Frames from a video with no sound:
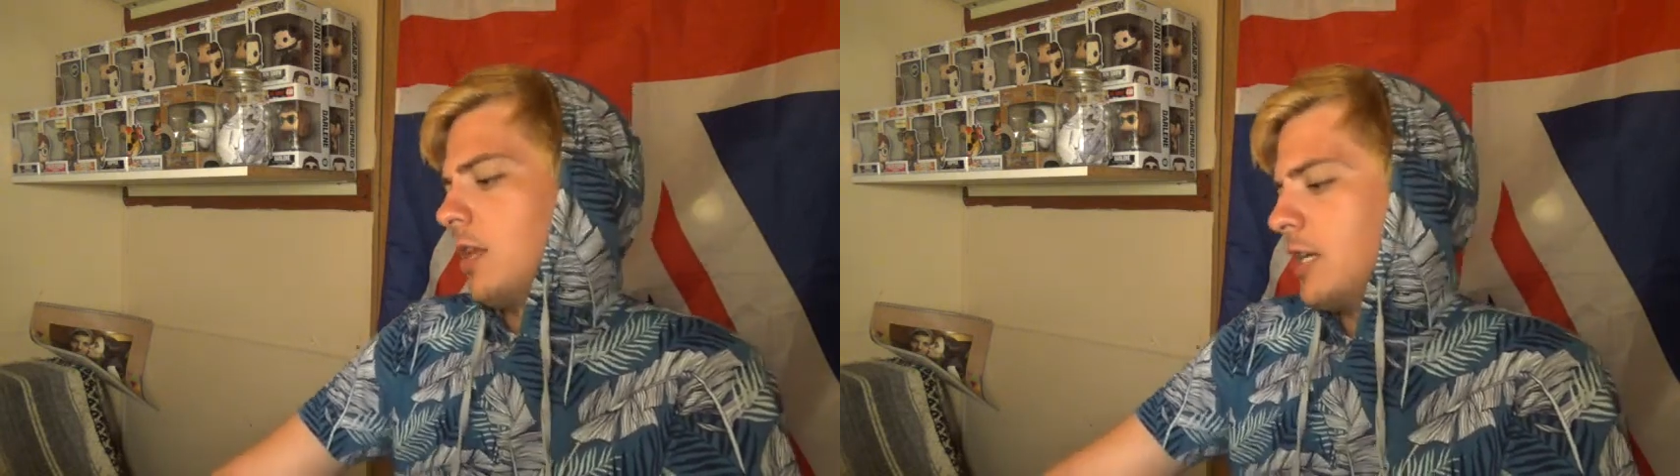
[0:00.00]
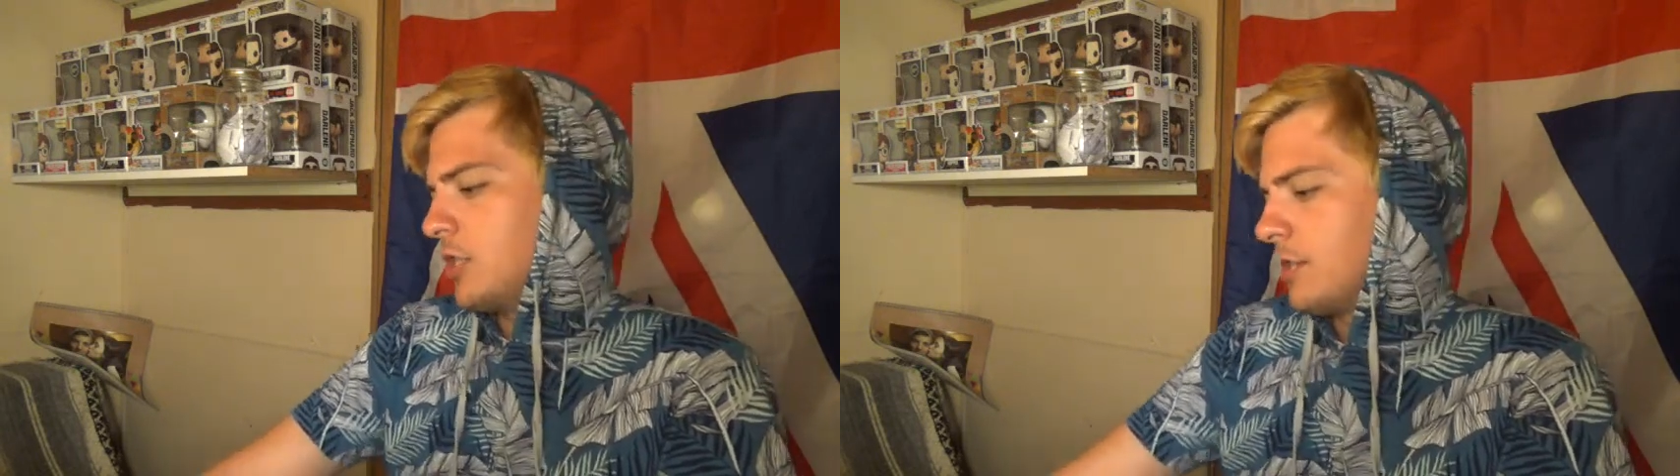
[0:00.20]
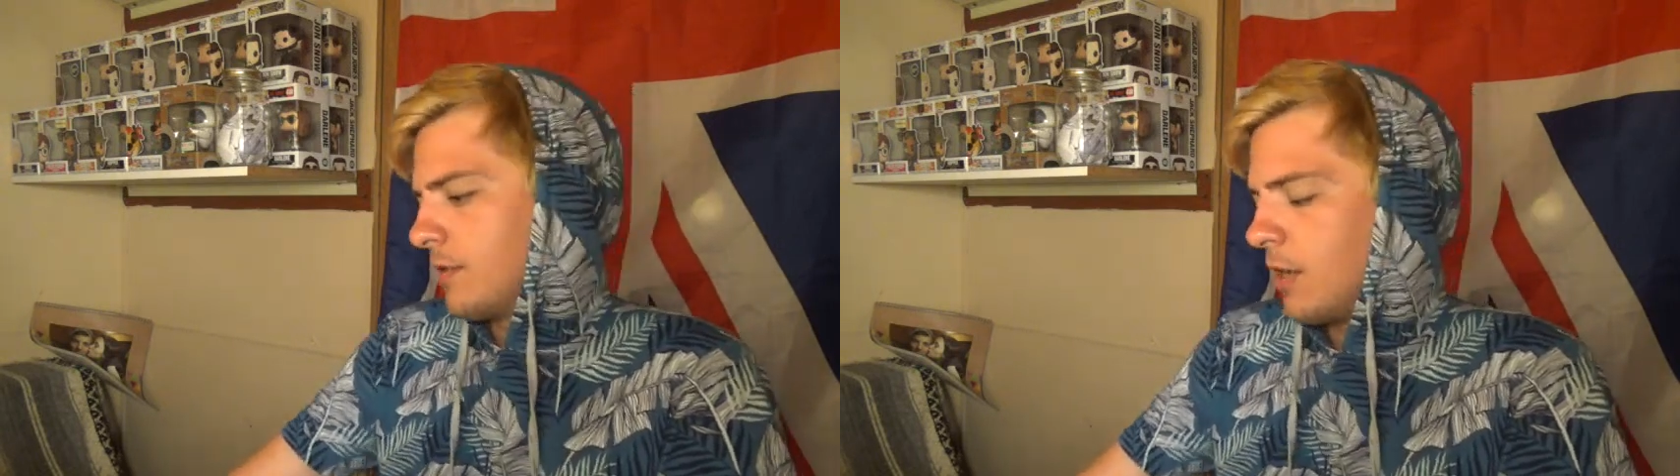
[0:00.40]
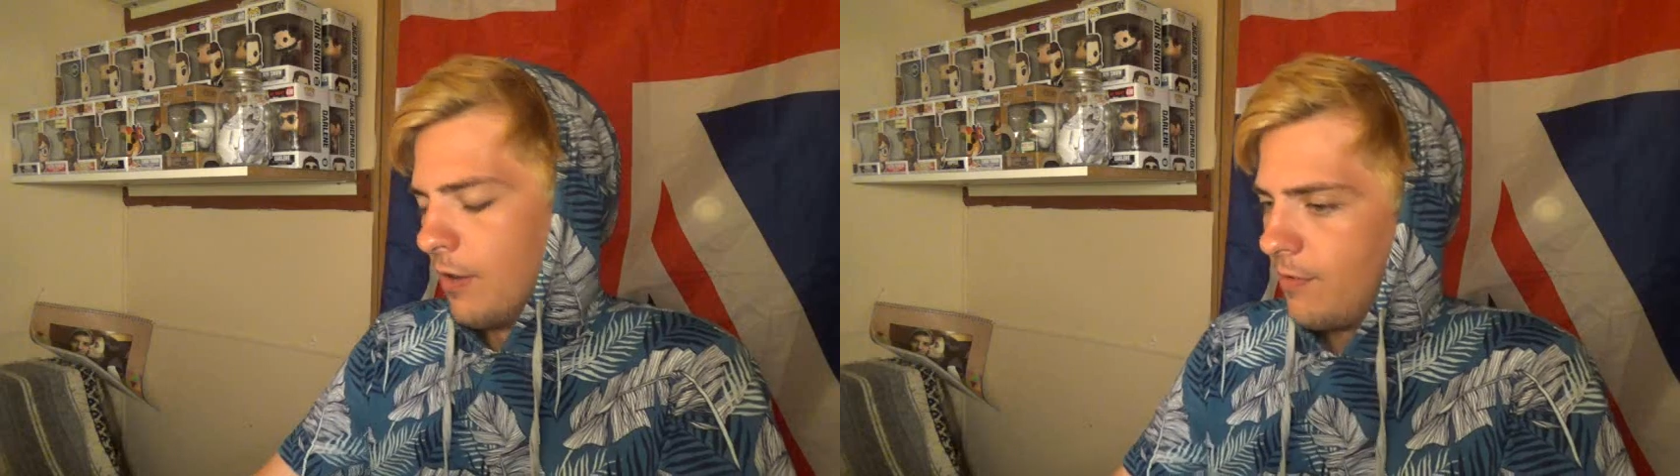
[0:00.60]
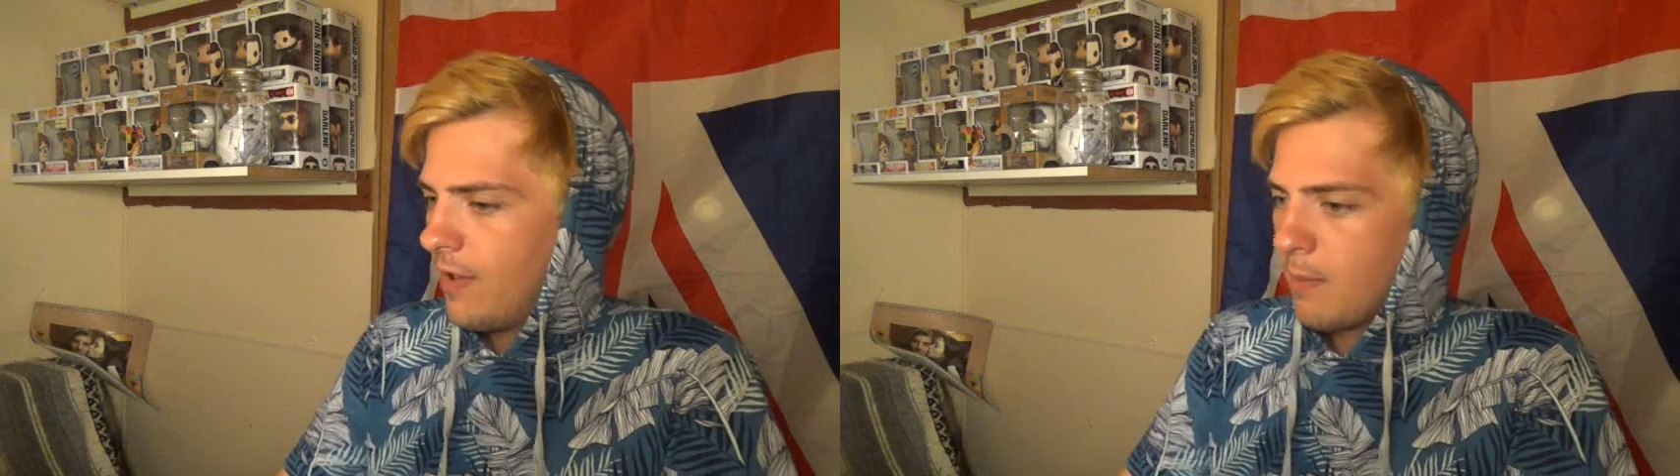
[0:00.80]
Elijah's a good
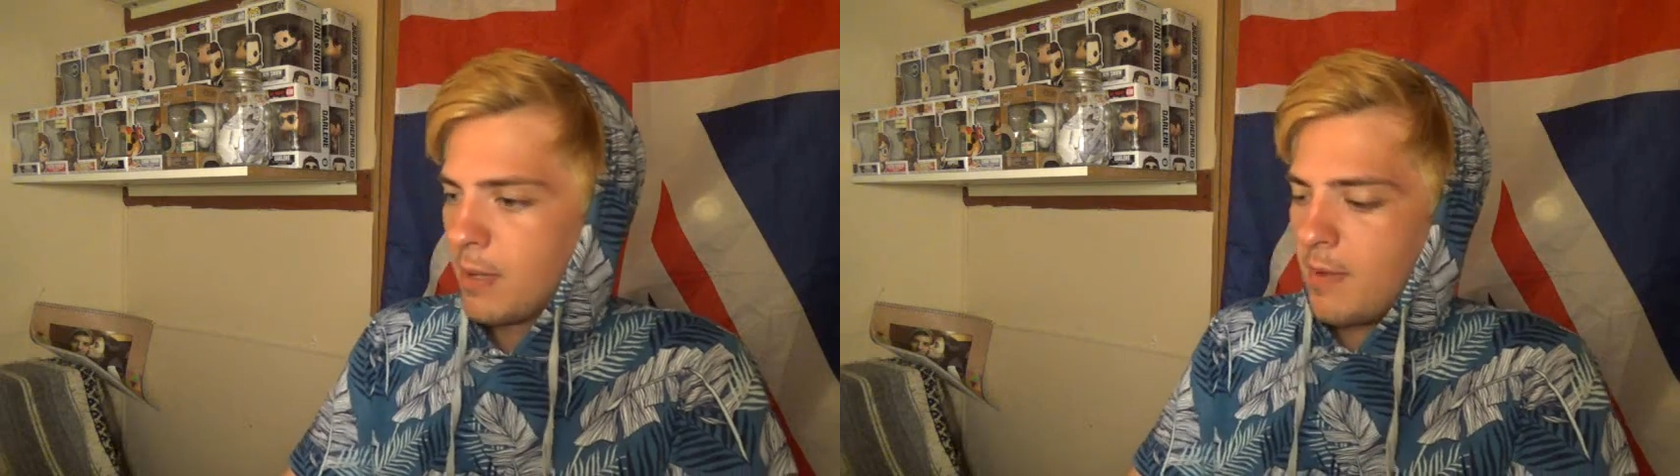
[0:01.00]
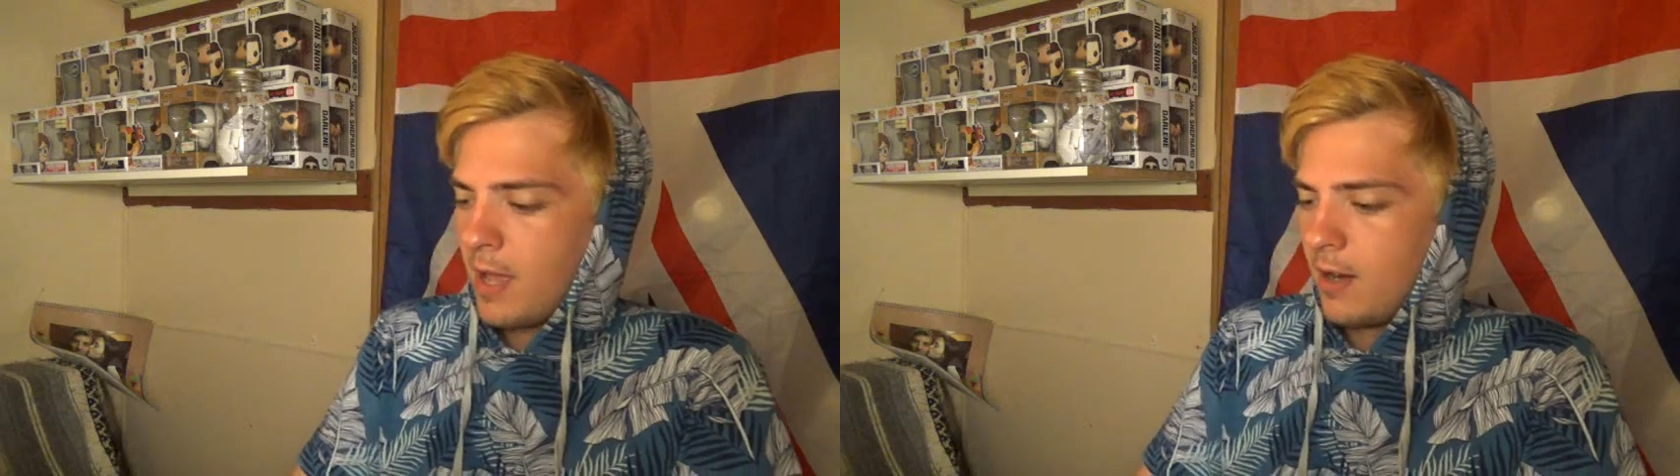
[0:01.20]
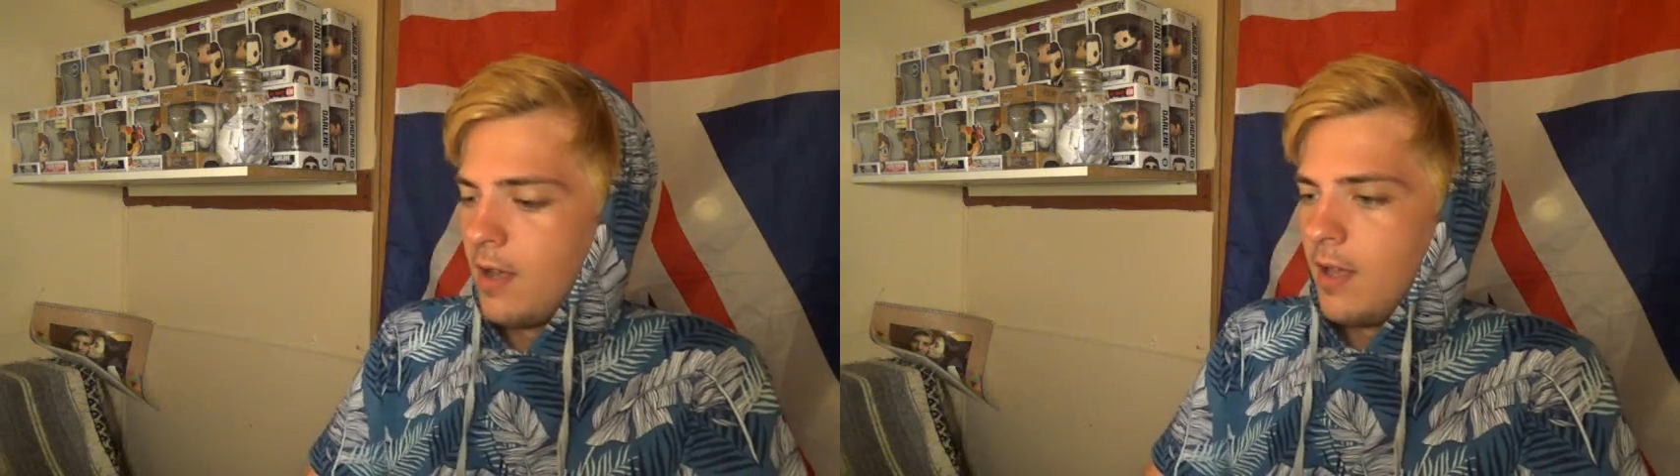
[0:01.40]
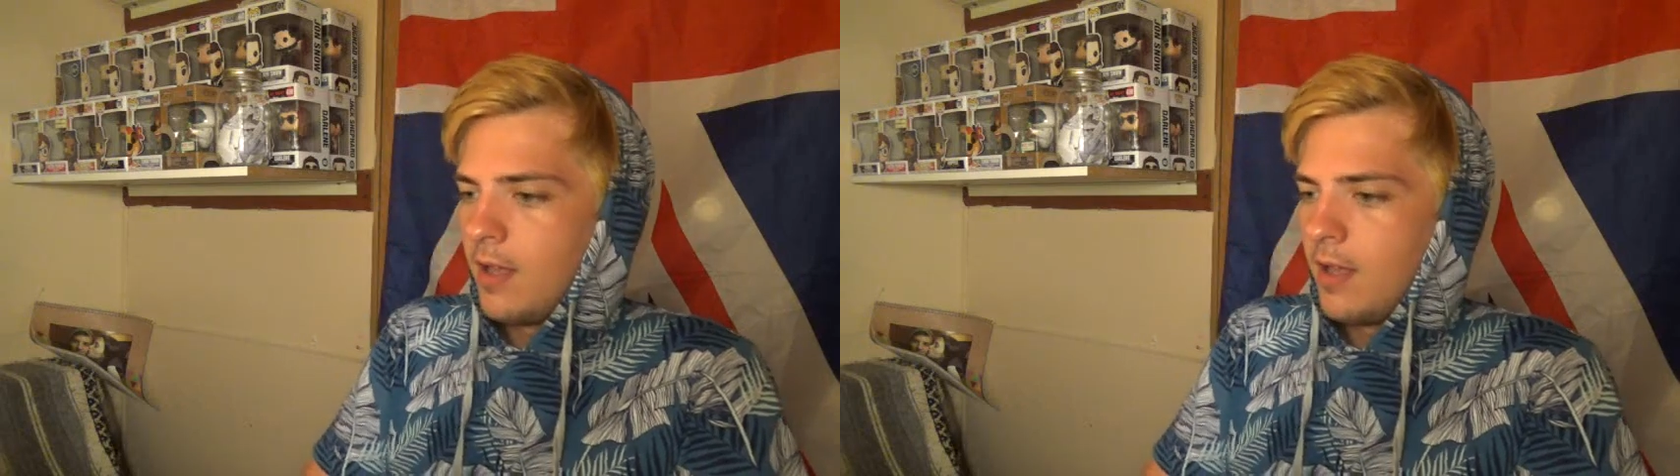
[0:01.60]
family man.